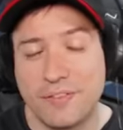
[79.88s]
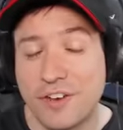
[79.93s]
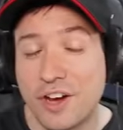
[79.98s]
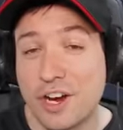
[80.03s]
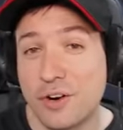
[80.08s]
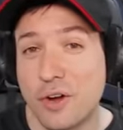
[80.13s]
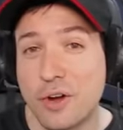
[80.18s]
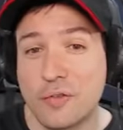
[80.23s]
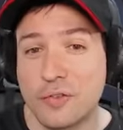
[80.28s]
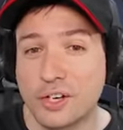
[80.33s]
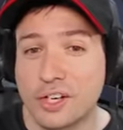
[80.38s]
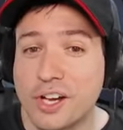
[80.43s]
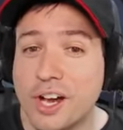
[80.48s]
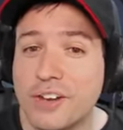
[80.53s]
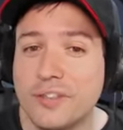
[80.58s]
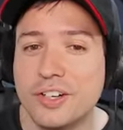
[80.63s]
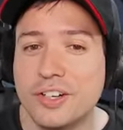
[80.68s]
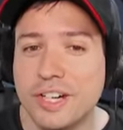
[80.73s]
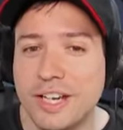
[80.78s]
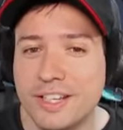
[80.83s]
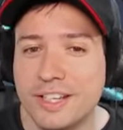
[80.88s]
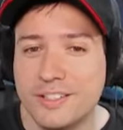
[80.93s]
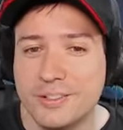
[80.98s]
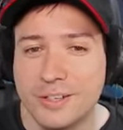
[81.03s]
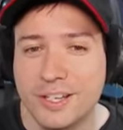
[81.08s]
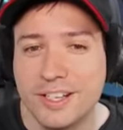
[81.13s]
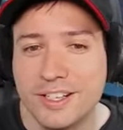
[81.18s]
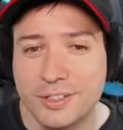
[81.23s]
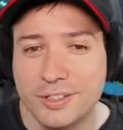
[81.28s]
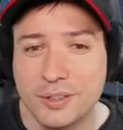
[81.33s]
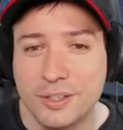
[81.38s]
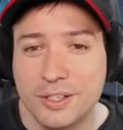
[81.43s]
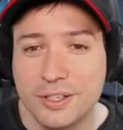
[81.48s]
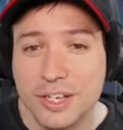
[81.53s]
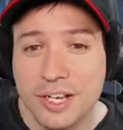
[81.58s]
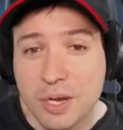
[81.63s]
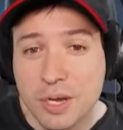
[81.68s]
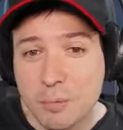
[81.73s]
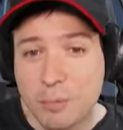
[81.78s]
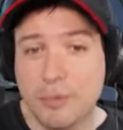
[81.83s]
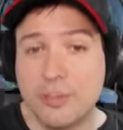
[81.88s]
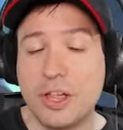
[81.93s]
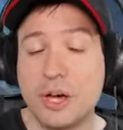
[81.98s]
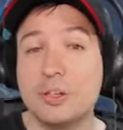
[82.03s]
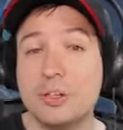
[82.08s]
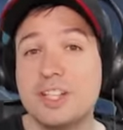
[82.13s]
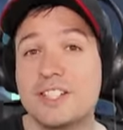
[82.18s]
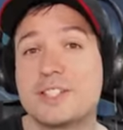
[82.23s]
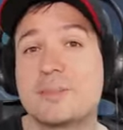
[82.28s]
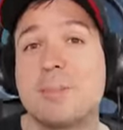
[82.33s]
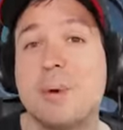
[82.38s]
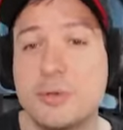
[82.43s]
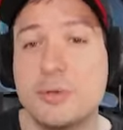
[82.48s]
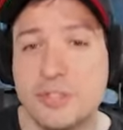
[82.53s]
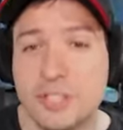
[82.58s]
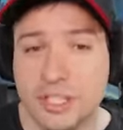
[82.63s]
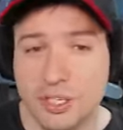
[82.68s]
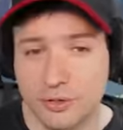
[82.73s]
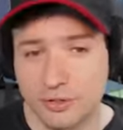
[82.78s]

fire over cover and you can do it without exposing